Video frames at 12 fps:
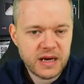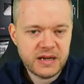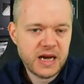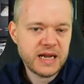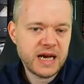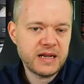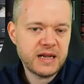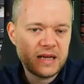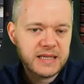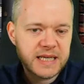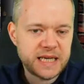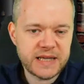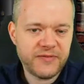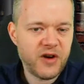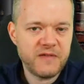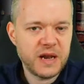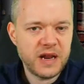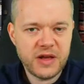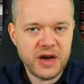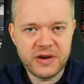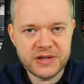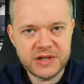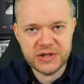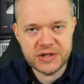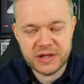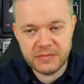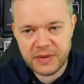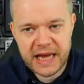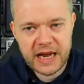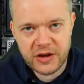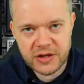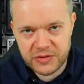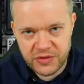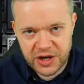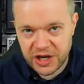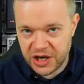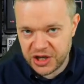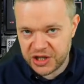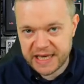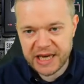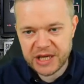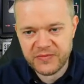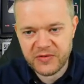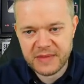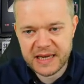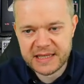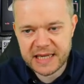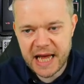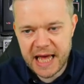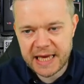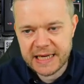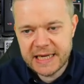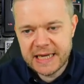And and that, and that 65 million euros is complete and utter regurgitation from yesterday.